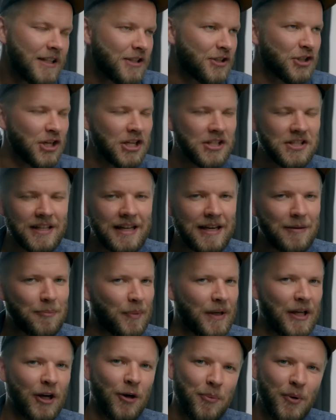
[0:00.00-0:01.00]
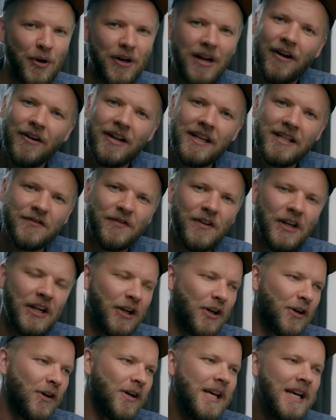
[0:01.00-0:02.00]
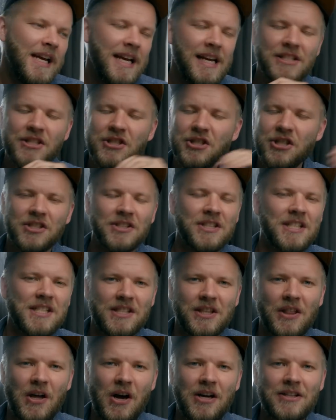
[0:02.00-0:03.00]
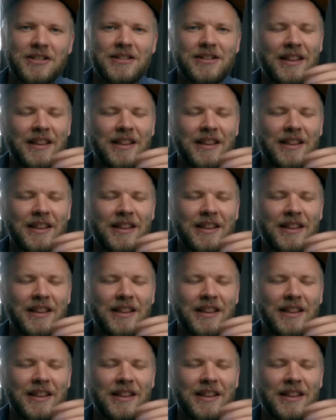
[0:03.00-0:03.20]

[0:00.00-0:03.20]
Just like Peter put out his video, it's just his thoughts.